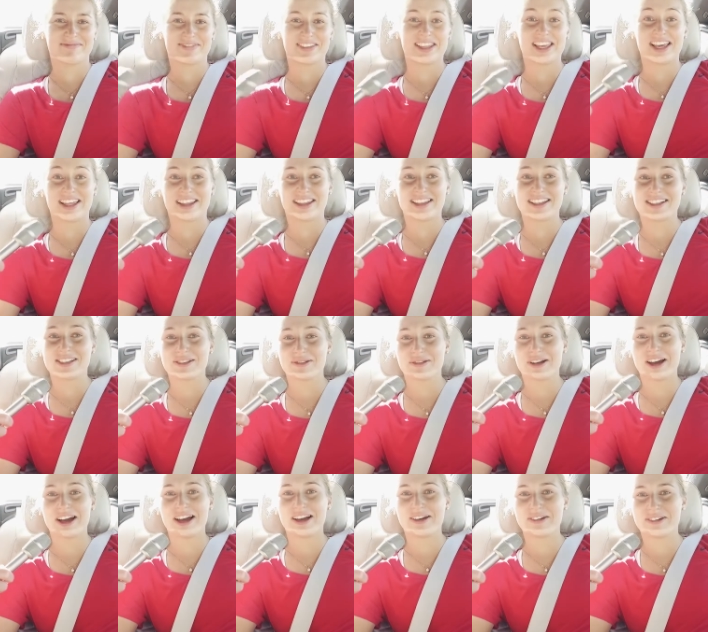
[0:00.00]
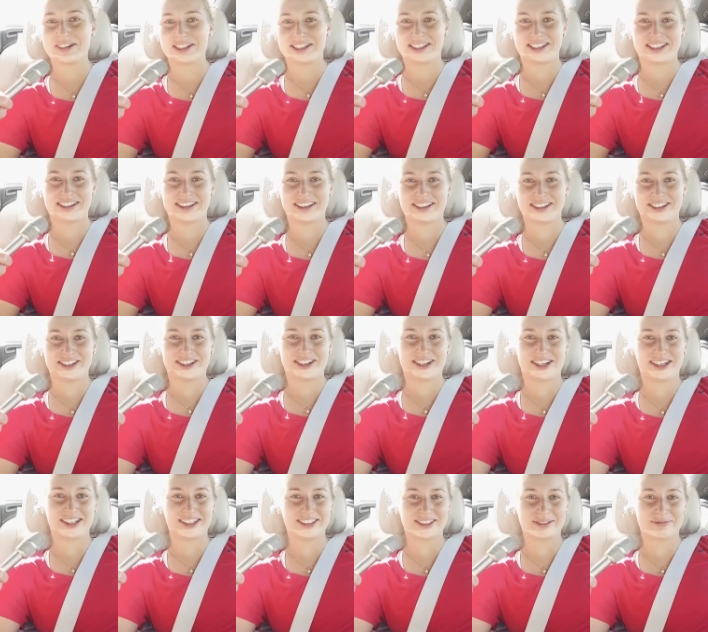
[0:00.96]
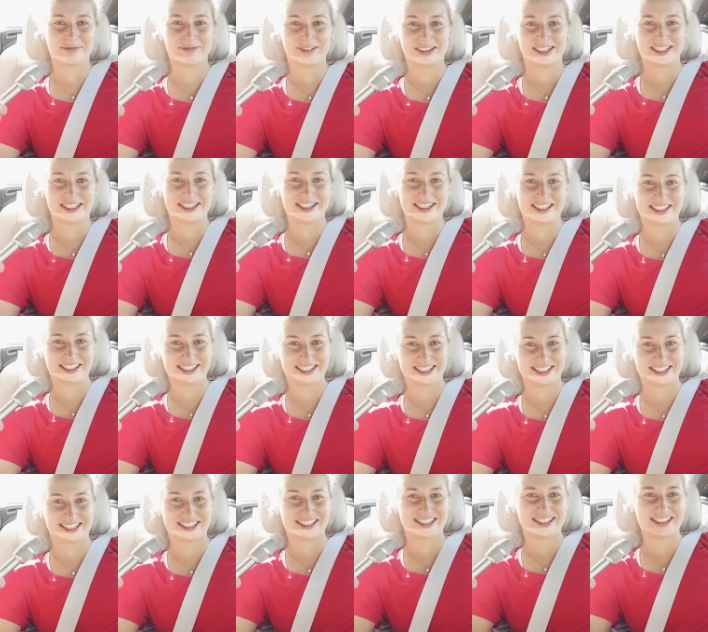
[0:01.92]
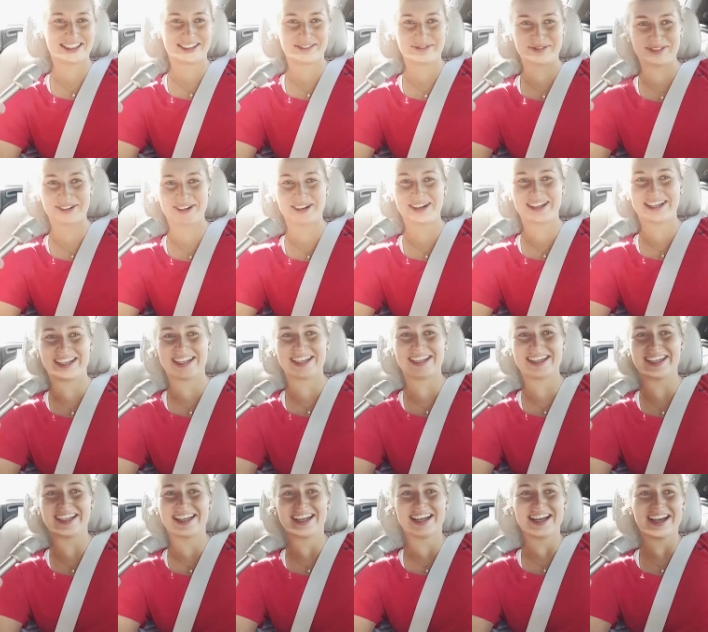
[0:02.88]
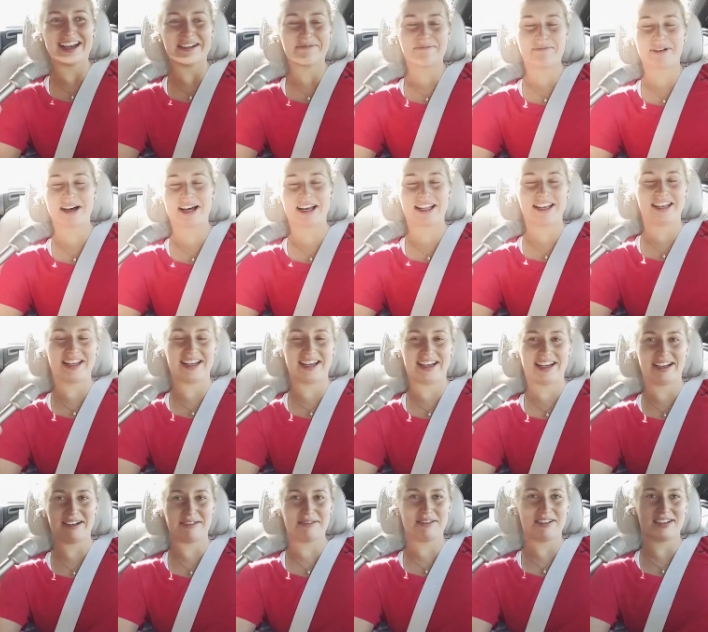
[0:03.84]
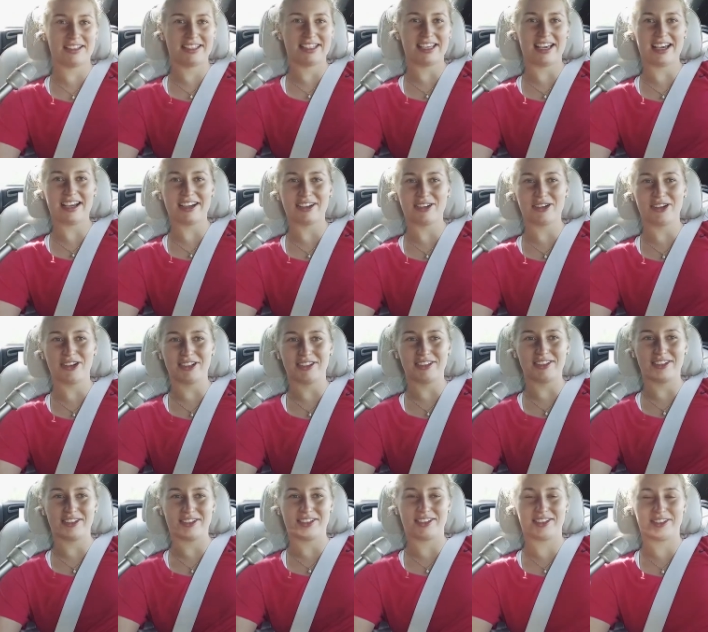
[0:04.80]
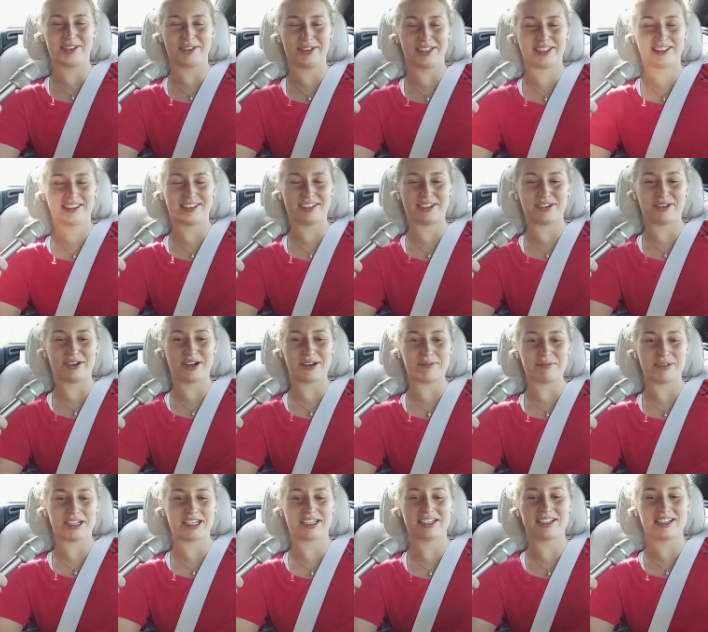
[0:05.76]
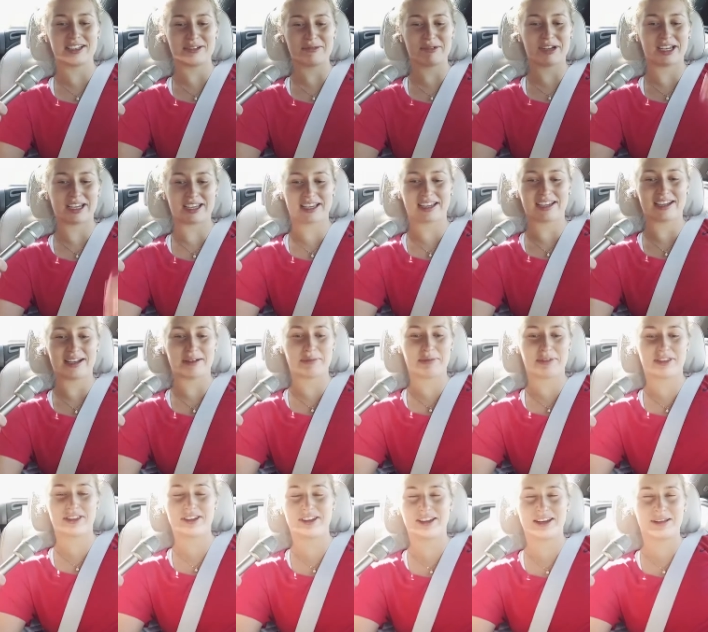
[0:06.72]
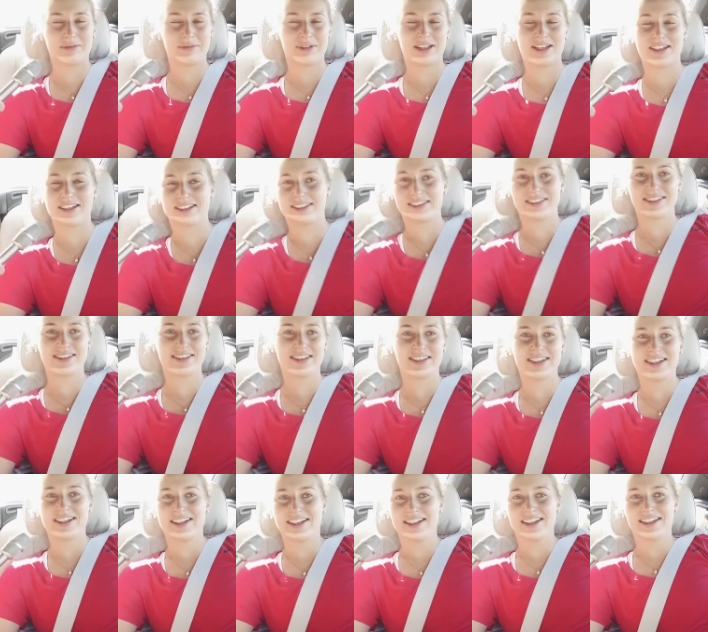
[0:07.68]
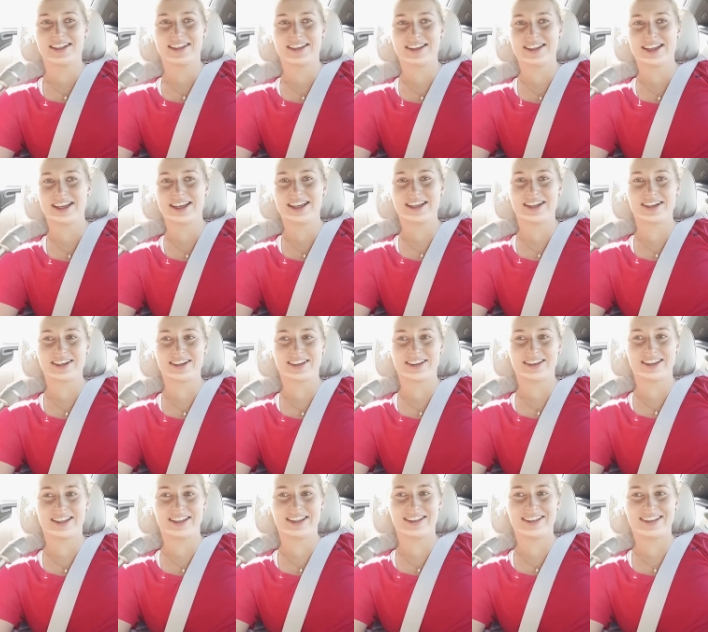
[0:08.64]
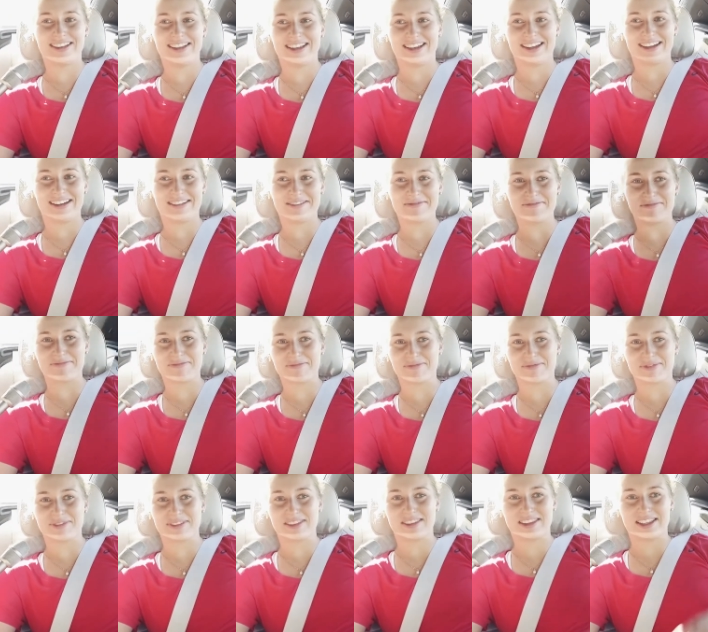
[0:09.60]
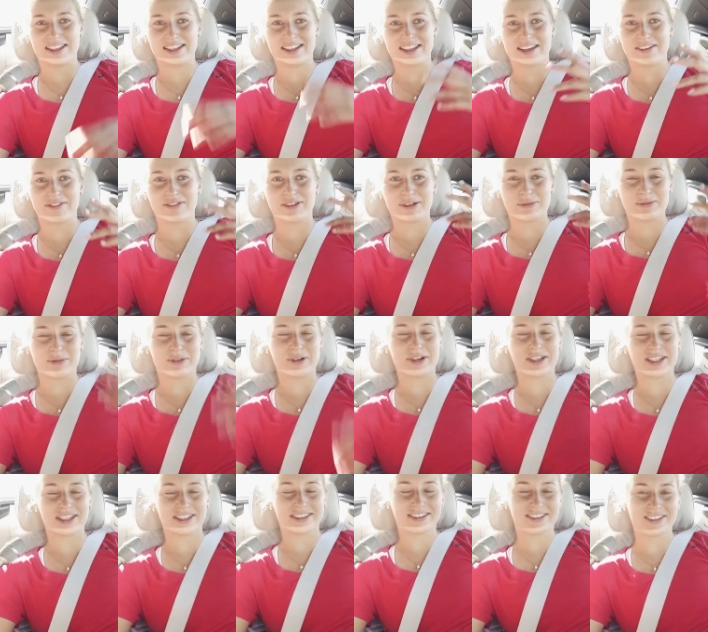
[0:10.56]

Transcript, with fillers: Yeah, that's why I was at the Charles Bridge at six in the morning. But um, yeah, I got used to it. So I'm actually waking up 30 minutes later than um, than every morning.